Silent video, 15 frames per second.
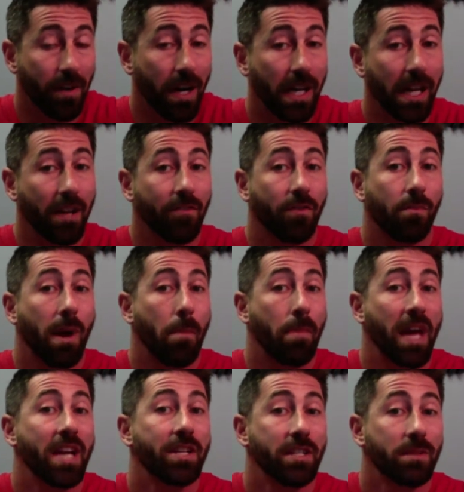I'm going to get it for my
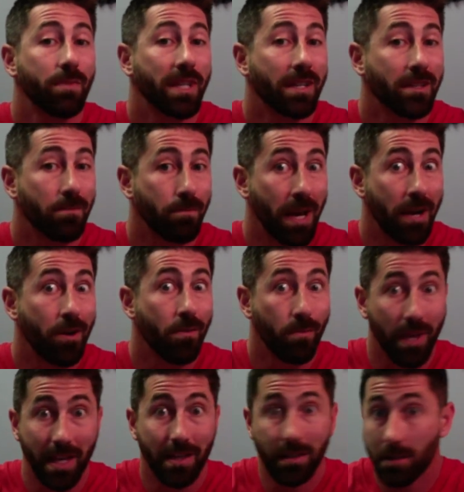patients because better
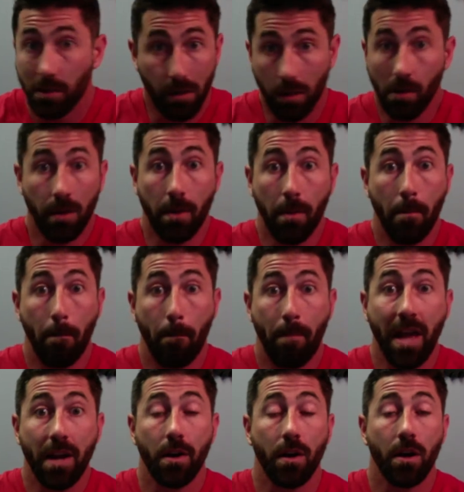means
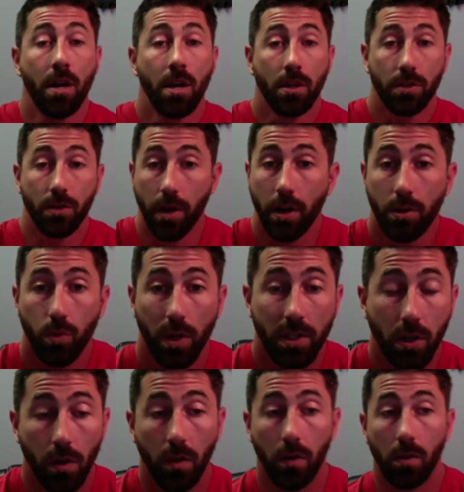better. So here's what it's
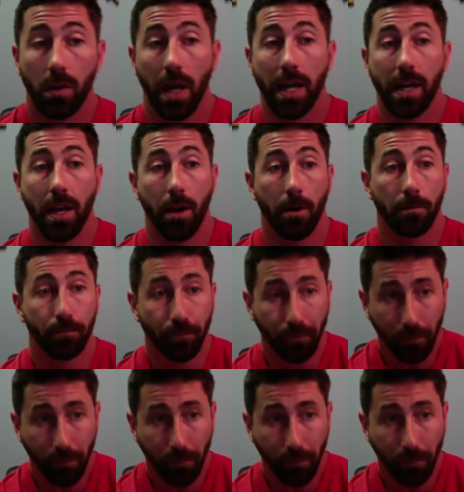going to look like here.